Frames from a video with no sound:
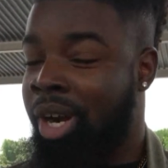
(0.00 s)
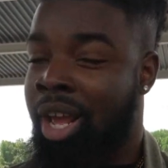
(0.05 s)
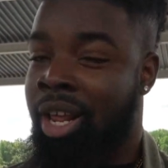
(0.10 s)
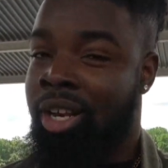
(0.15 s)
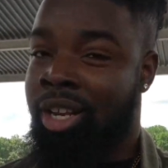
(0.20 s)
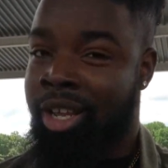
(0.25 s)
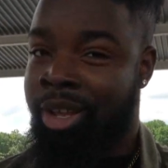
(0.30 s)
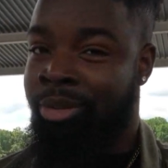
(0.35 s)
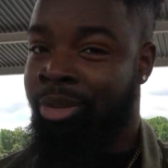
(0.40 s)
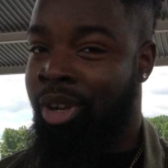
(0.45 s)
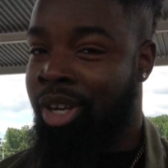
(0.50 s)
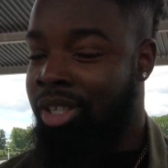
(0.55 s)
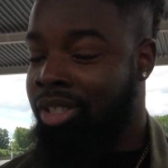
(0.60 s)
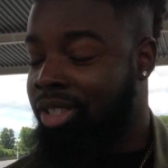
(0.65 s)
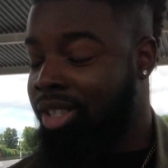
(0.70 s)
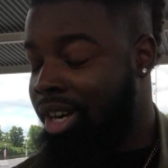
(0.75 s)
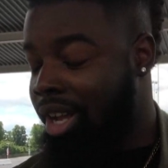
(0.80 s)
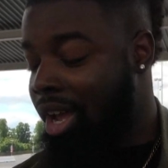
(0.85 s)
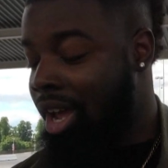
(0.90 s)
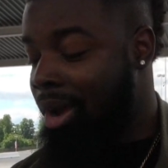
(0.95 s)
I leave here
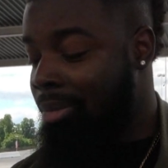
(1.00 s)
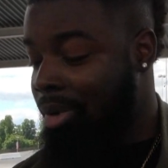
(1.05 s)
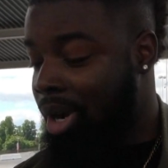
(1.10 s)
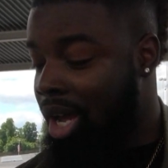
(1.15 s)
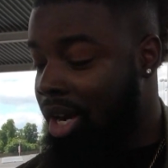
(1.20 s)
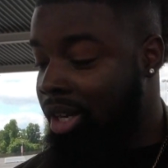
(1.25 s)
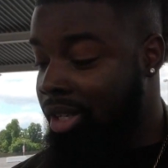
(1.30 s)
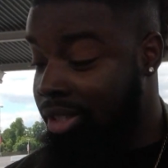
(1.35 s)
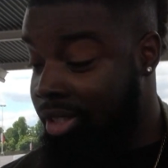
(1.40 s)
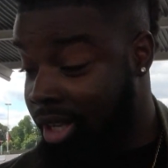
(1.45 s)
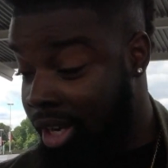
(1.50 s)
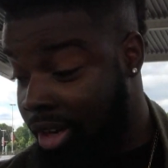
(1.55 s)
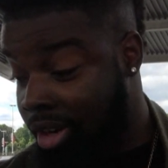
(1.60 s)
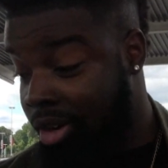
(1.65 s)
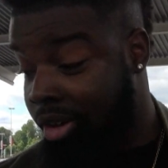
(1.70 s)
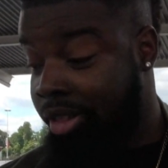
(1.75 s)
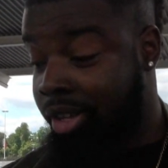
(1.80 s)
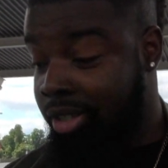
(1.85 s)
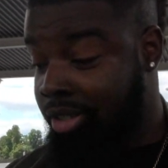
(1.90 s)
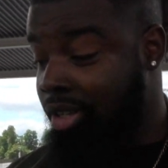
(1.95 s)
today, I'm gonna take
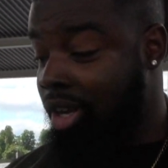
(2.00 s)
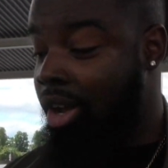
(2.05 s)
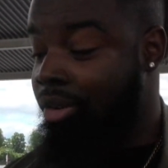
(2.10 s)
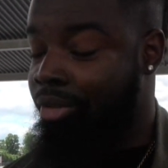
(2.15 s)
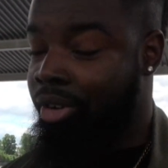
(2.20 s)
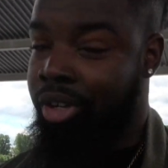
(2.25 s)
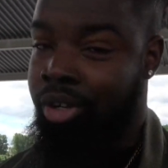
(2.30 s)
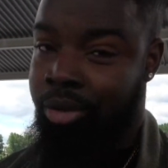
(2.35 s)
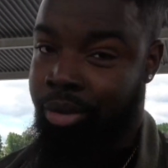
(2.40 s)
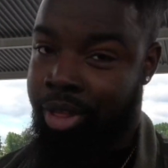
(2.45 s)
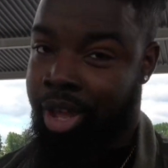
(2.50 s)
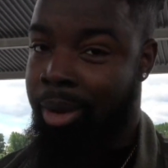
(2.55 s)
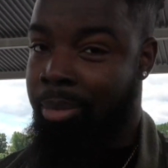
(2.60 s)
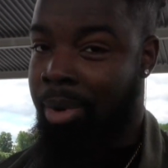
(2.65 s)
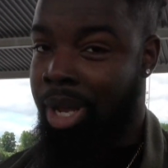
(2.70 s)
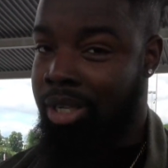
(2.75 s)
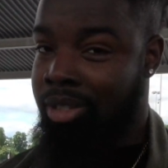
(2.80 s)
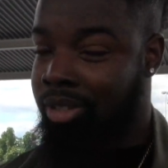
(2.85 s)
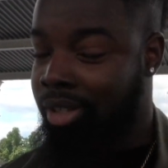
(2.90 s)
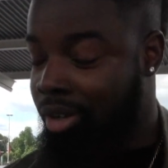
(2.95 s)
all this off and do that
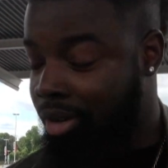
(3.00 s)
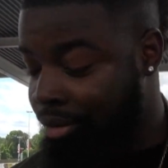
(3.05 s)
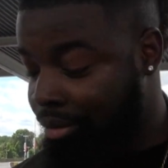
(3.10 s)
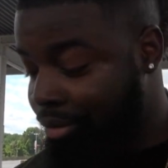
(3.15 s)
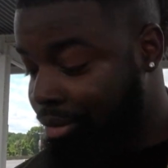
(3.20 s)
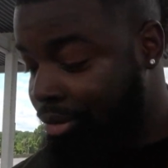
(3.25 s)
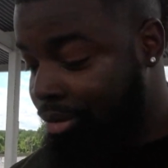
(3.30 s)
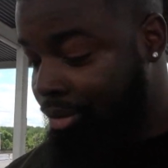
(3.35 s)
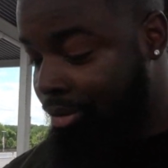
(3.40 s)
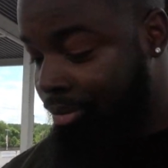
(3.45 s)
myself.